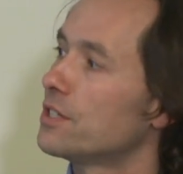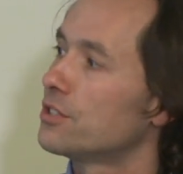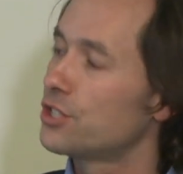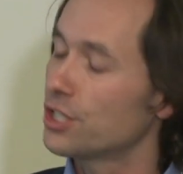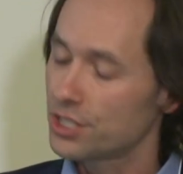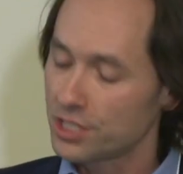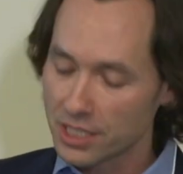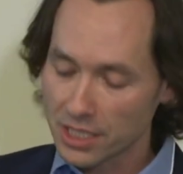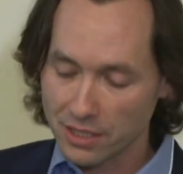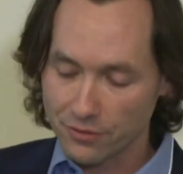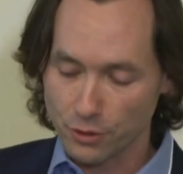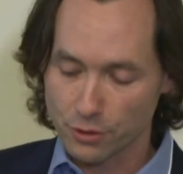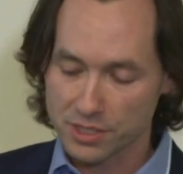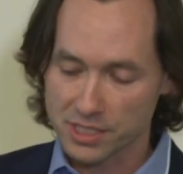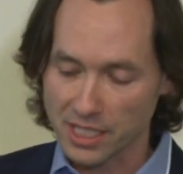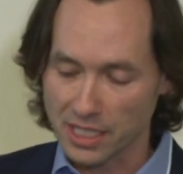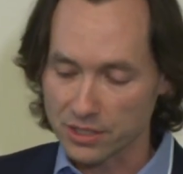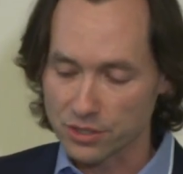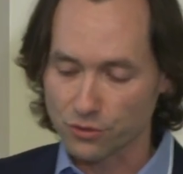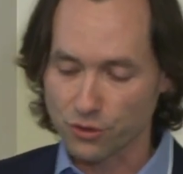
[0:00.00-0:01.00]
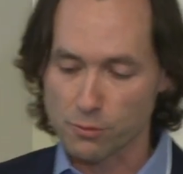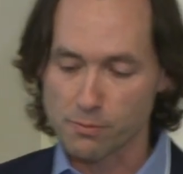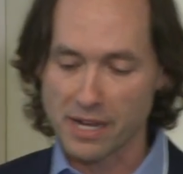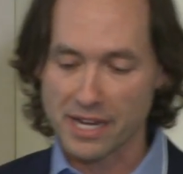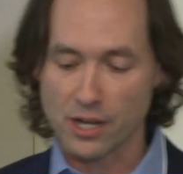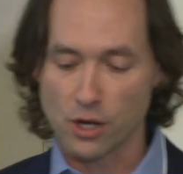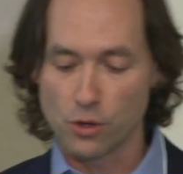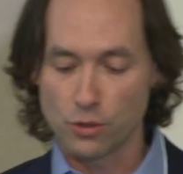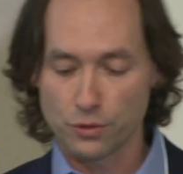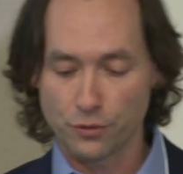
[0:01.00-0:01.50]
Just to give you a sense from
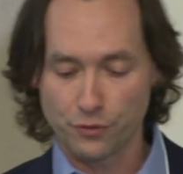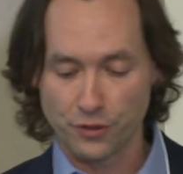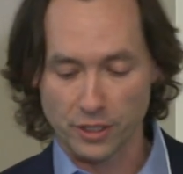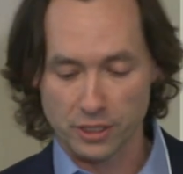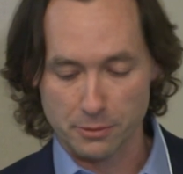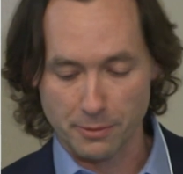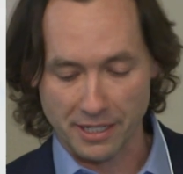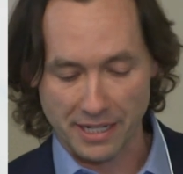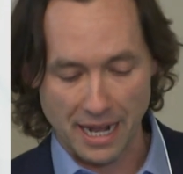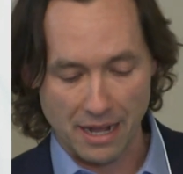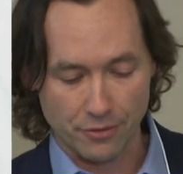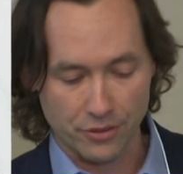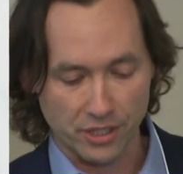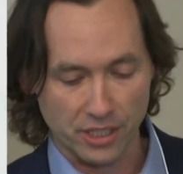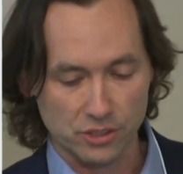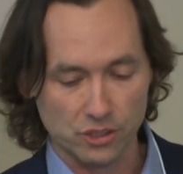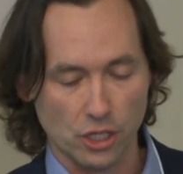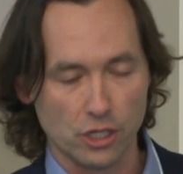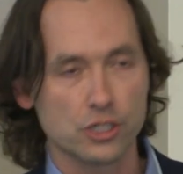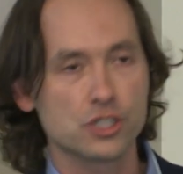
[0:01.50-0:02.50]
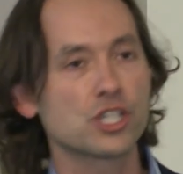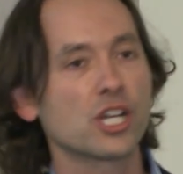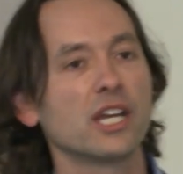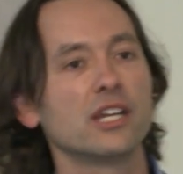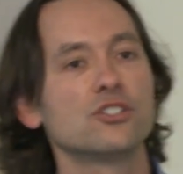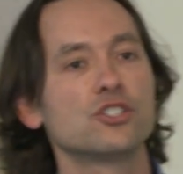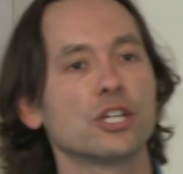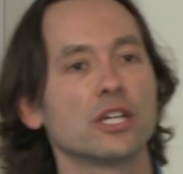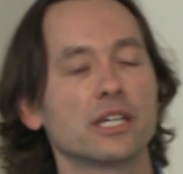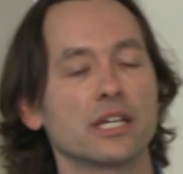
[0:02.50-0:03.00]
my own field about how things are
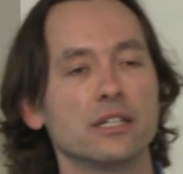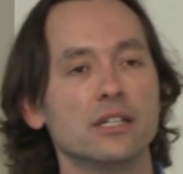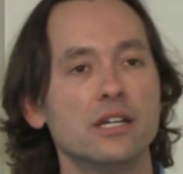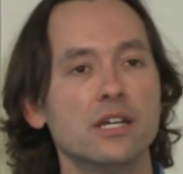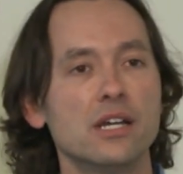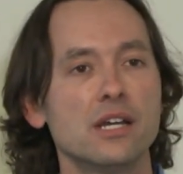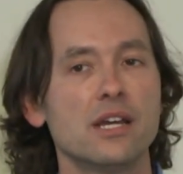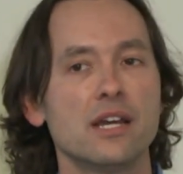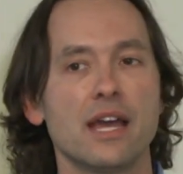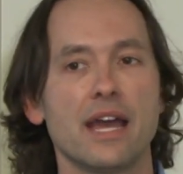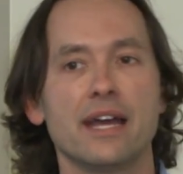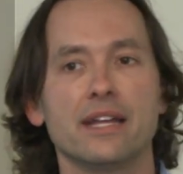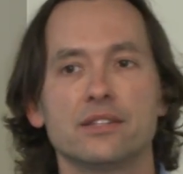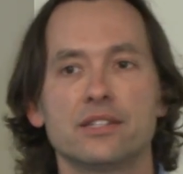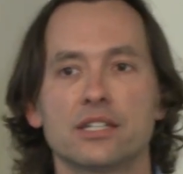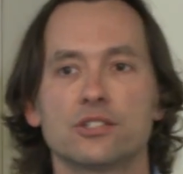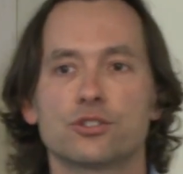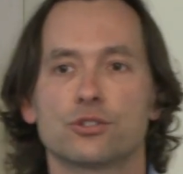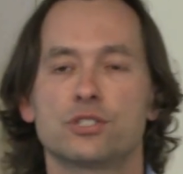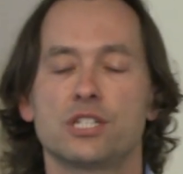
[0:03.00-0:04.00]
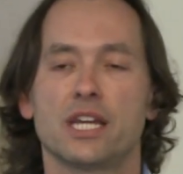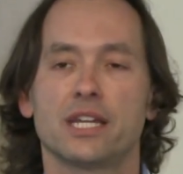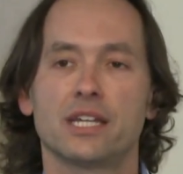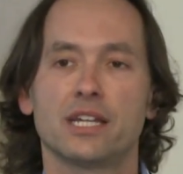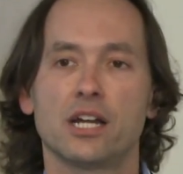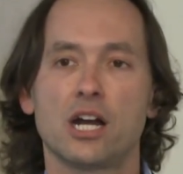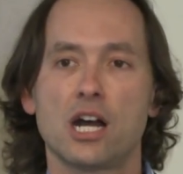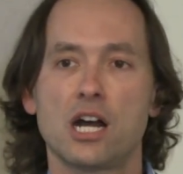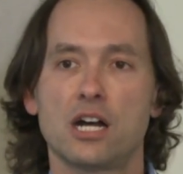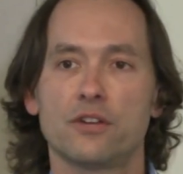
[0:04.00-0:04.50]
changing and things are
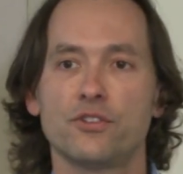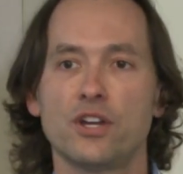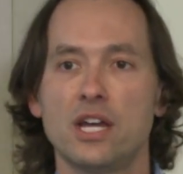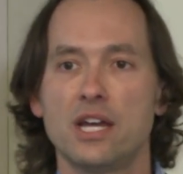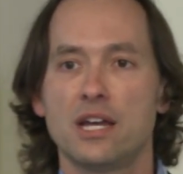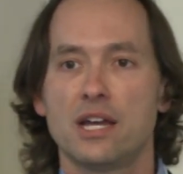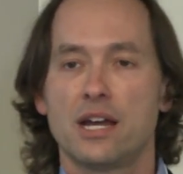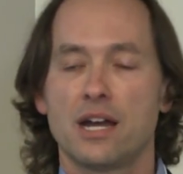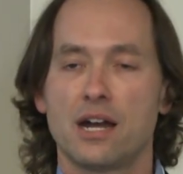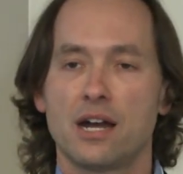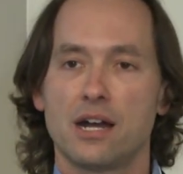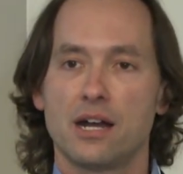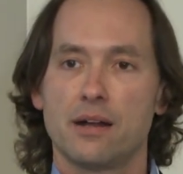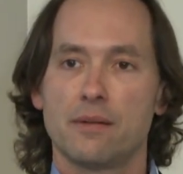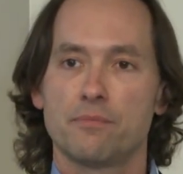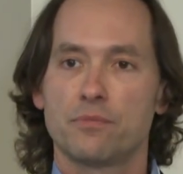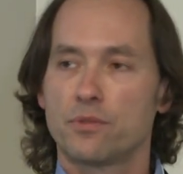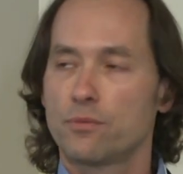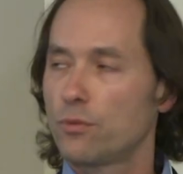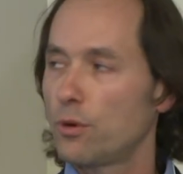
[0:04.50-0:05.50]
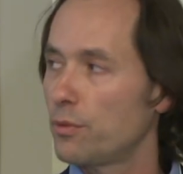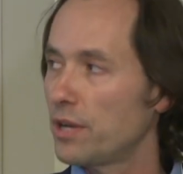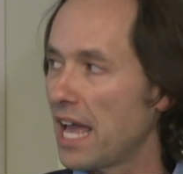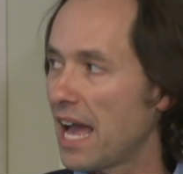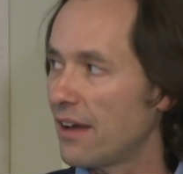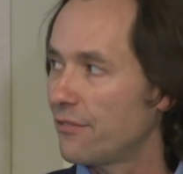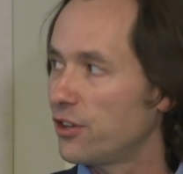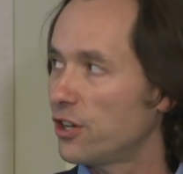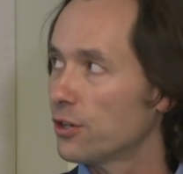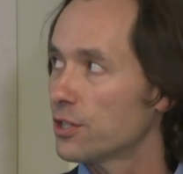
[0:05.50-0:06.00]
taking off, what we
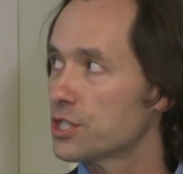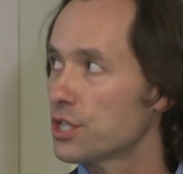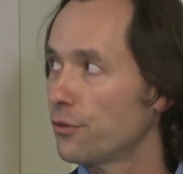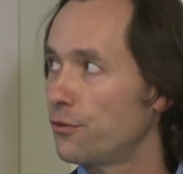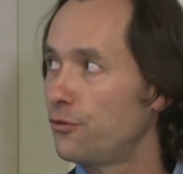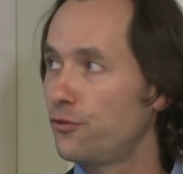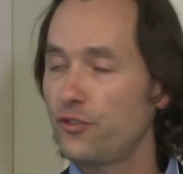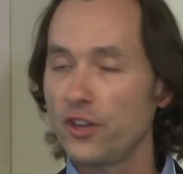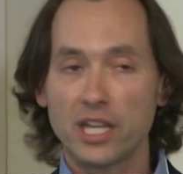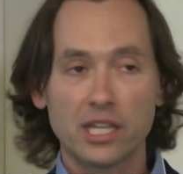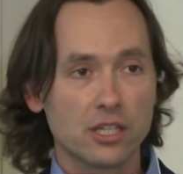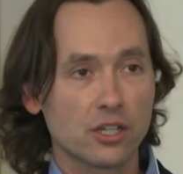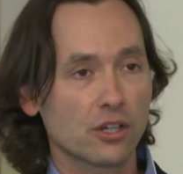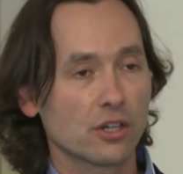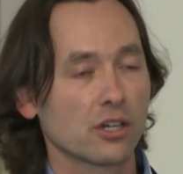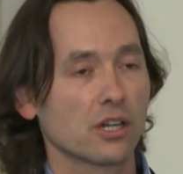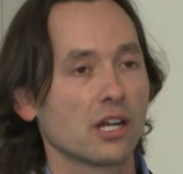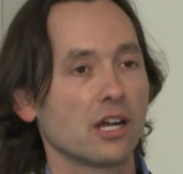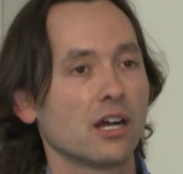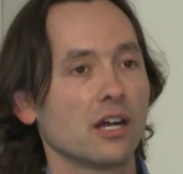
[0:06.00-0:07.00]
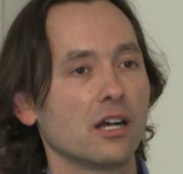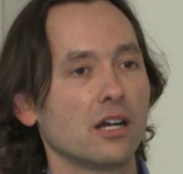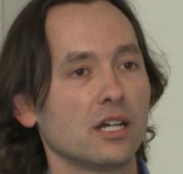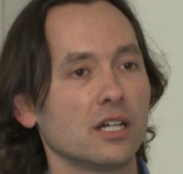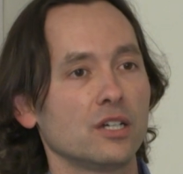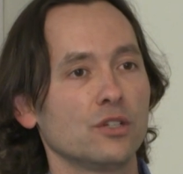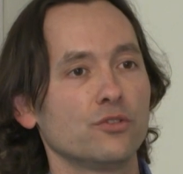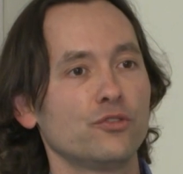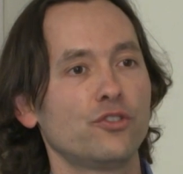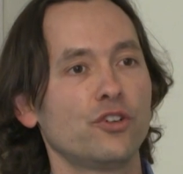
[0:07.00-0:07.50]
have here is a figure
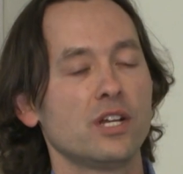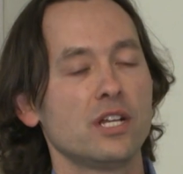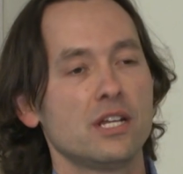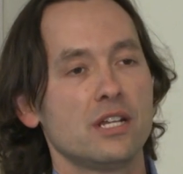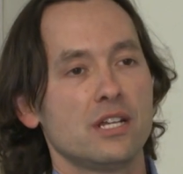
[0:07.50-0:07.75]
of